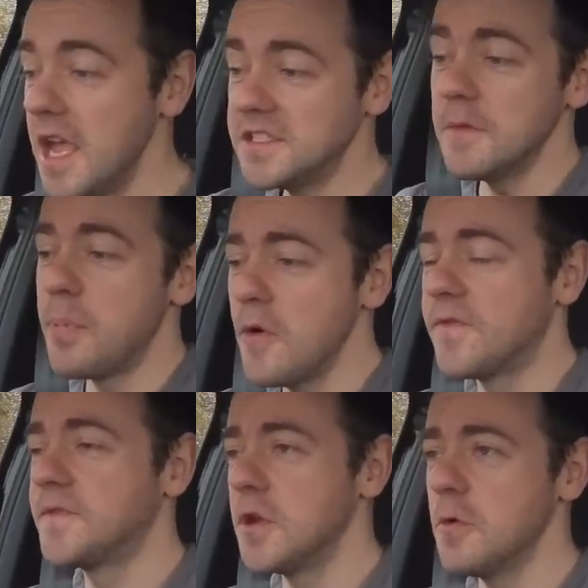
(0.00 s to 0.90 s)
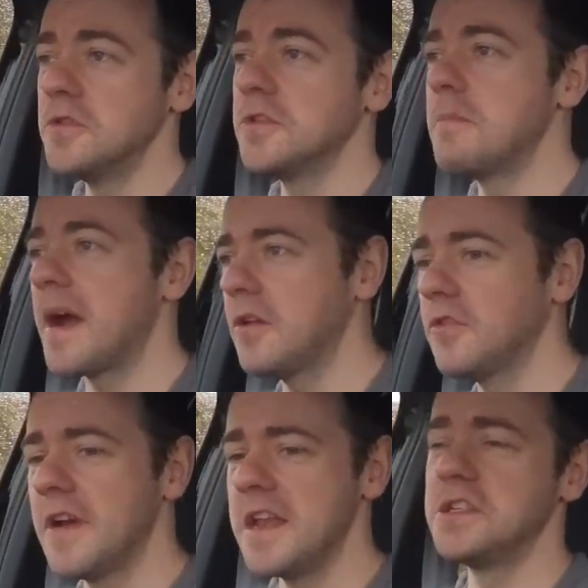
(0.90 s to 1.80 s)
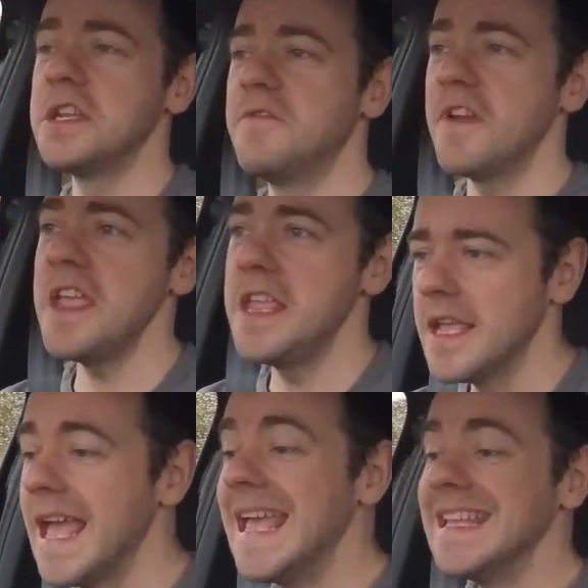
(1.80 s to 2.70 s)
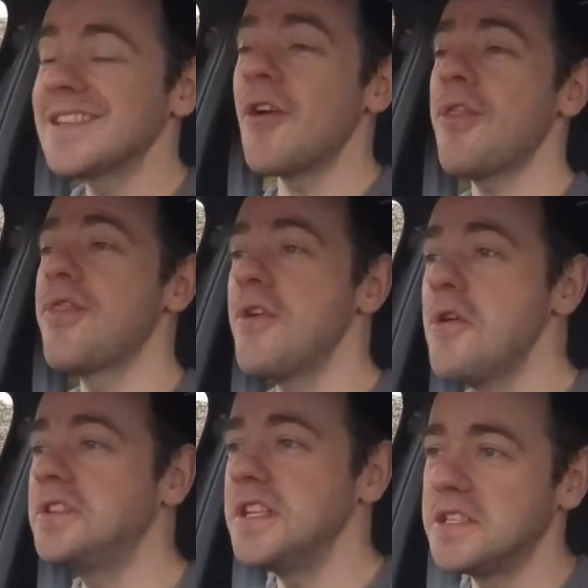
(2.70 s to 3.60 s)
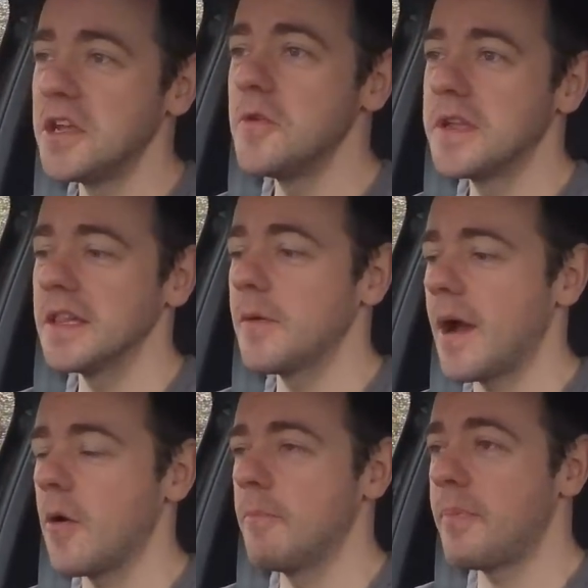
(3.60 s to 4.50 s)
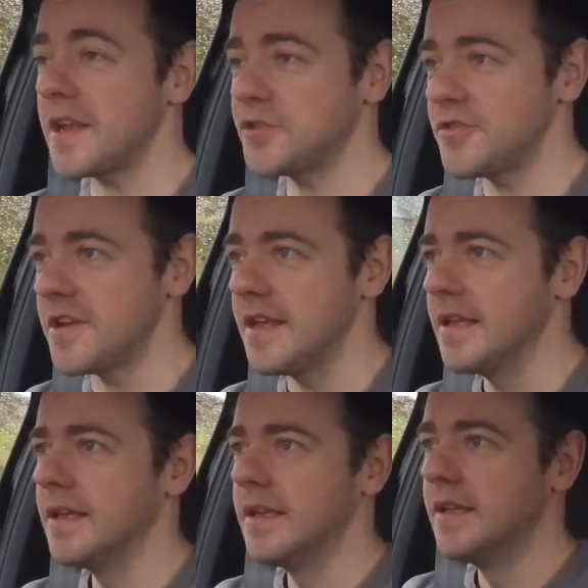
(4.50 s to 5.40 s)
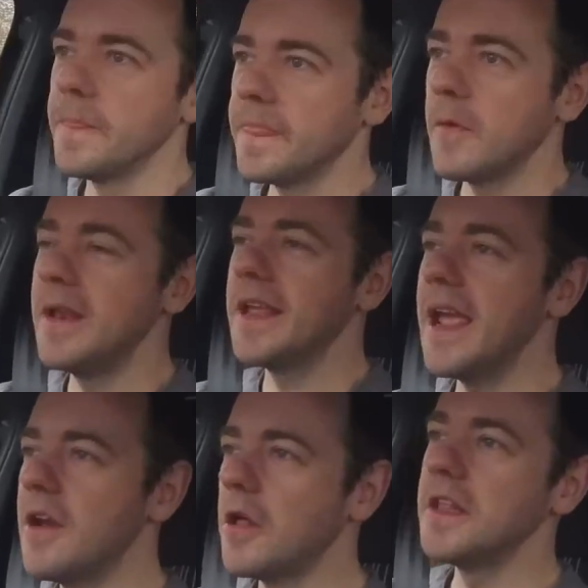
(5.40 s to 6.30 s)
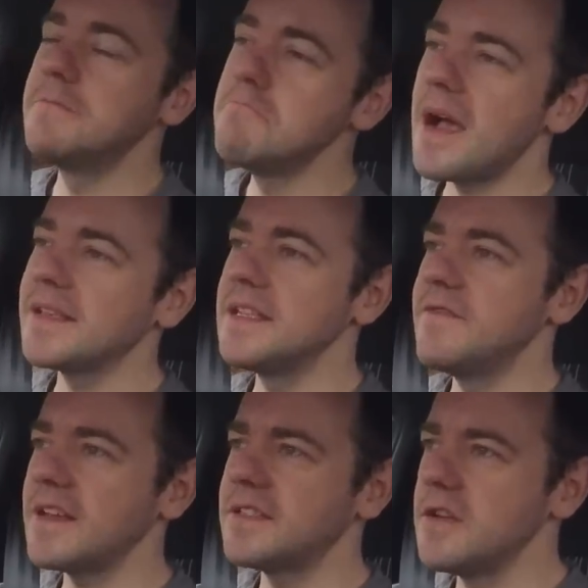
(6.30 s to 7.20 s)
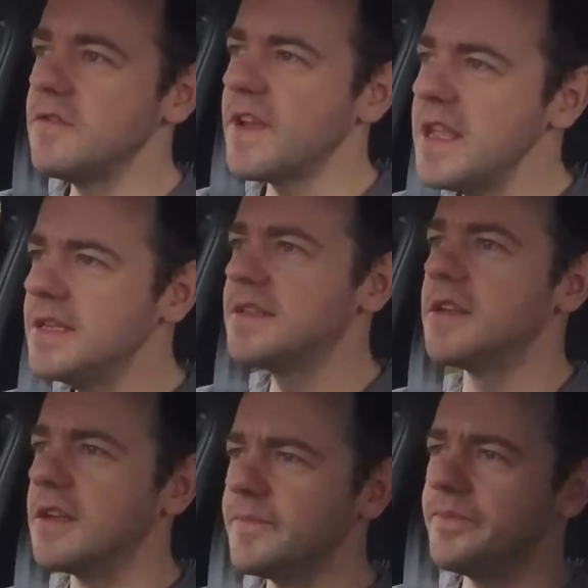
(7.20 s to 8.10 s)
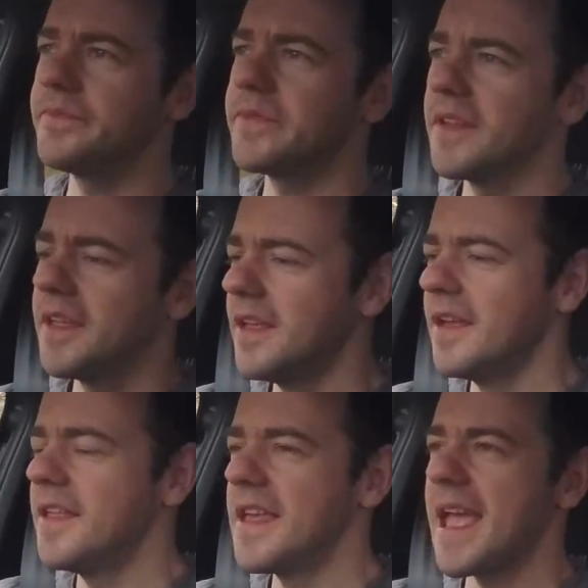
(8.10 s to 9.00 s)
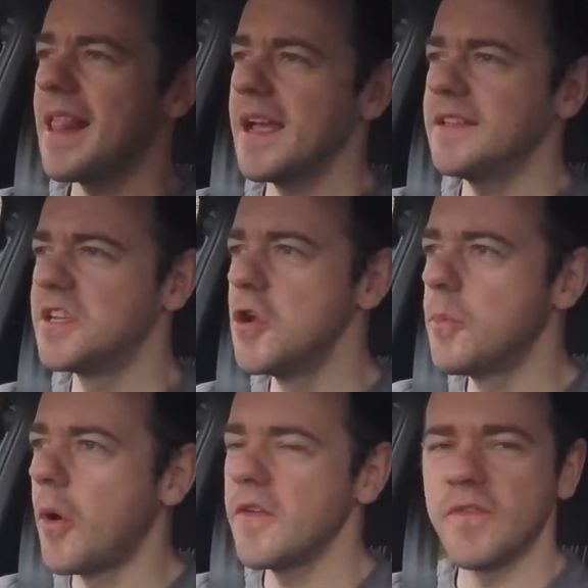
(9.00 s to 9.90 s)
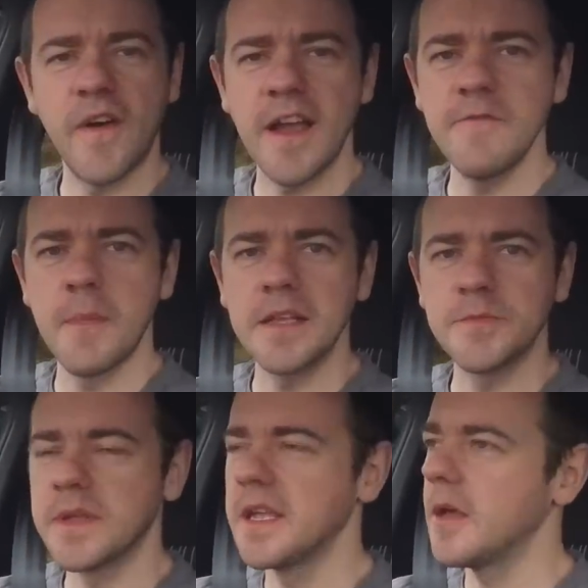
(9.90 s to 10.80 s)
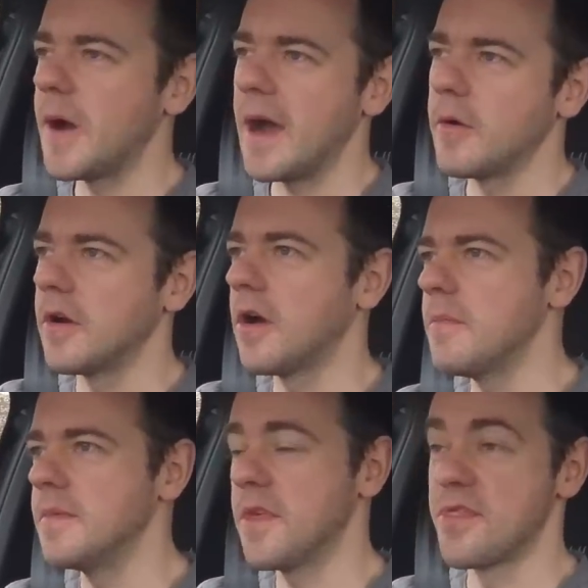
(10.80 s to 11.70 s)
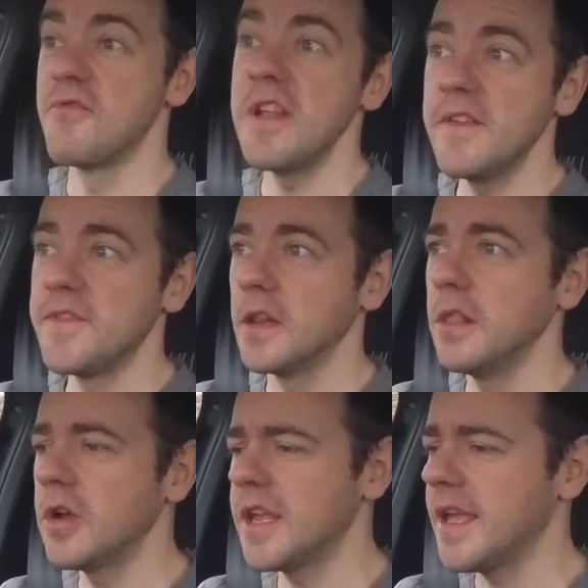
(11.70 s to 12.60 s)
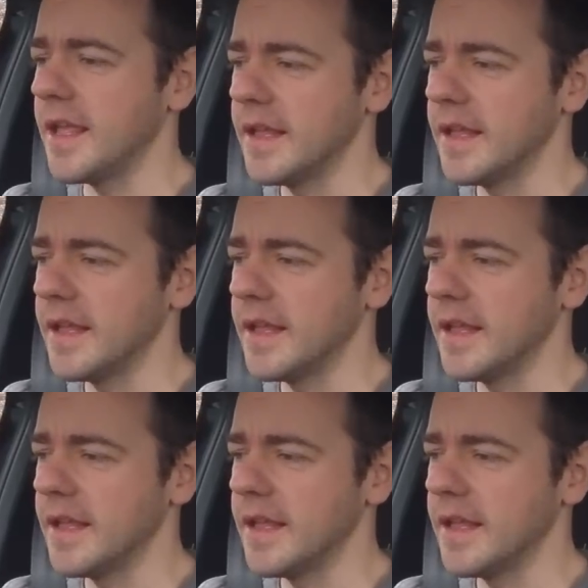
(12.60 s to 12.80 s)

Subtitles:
It's above 200 mile range EV. It's got 32 kilowatt hour battery. When you're getting all these massive SUVs that they get like 2.5 miles per kilowatt hour, or 3 if you're lucky.